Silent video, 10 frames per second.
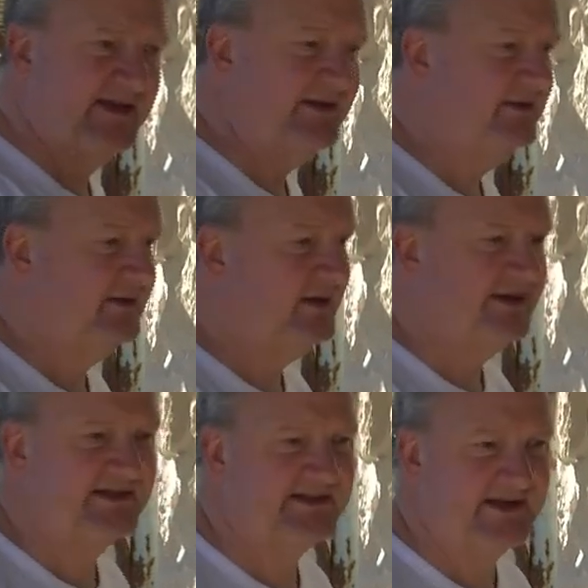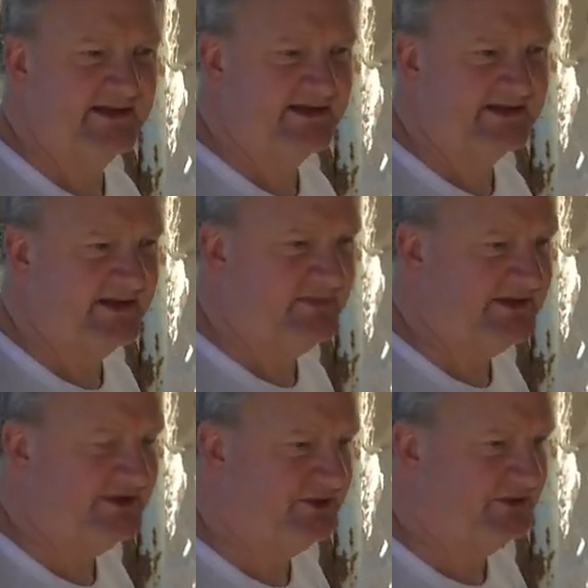in, and it stayed in the same
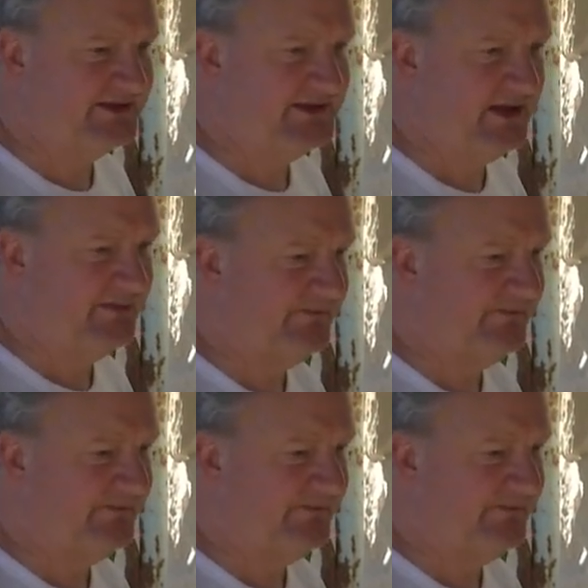position all the time.